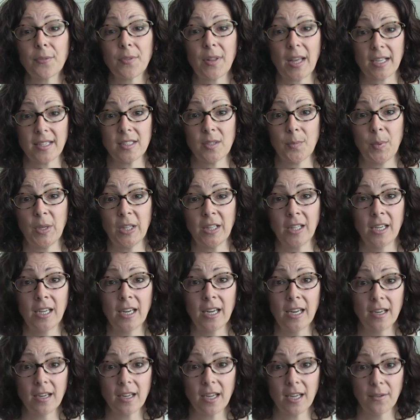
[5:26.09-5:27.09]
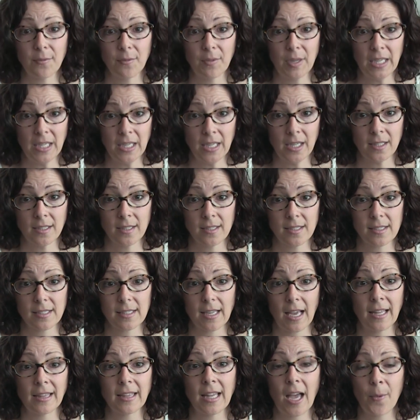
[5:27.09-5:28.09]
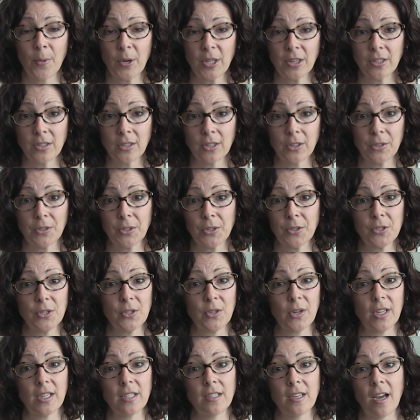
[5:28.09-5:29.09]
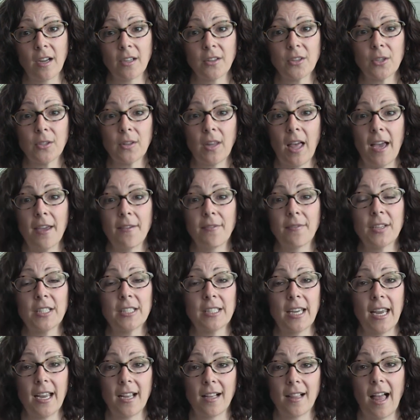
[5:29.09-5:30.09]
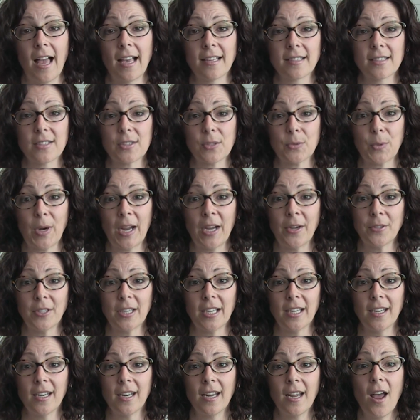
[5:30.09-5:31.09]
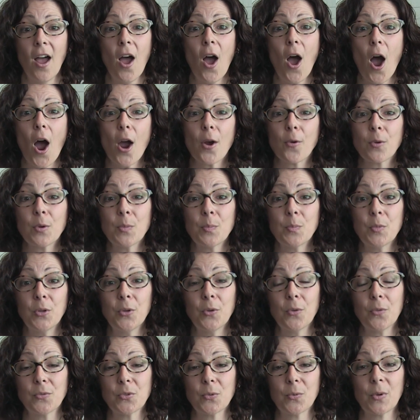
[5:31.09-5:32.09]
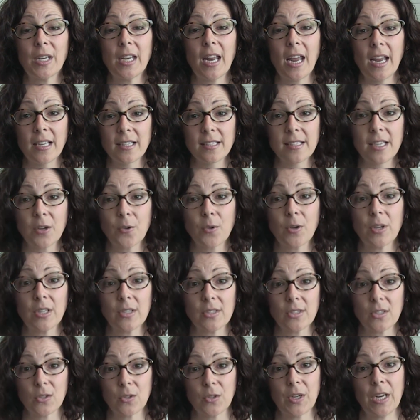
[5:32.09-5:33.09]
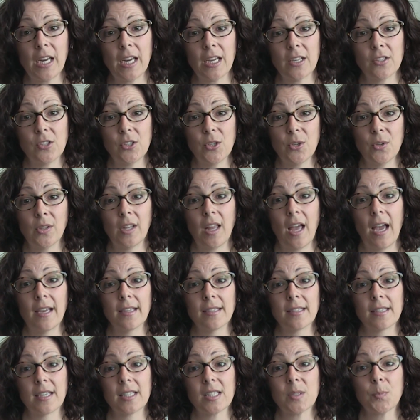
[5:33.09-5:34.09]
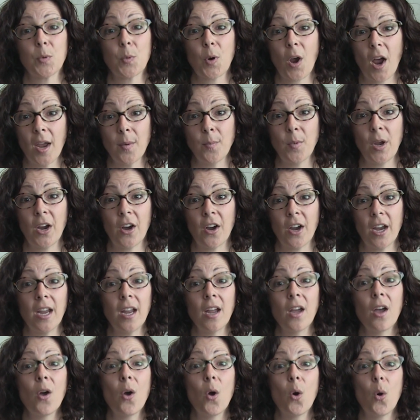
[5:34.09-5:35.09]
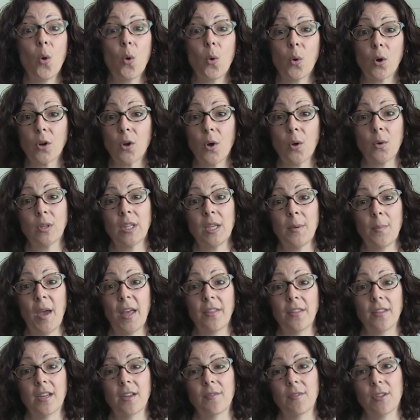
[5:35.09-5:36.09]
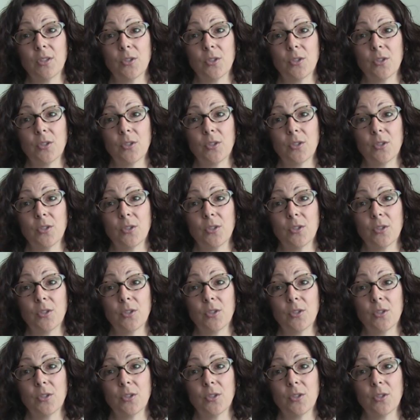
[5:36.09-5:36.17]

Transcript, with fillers: flexibility, convenience, allowing the learner to conduct their life and take classes around it, are removed when asynchronous learning is utilized as primary or only method of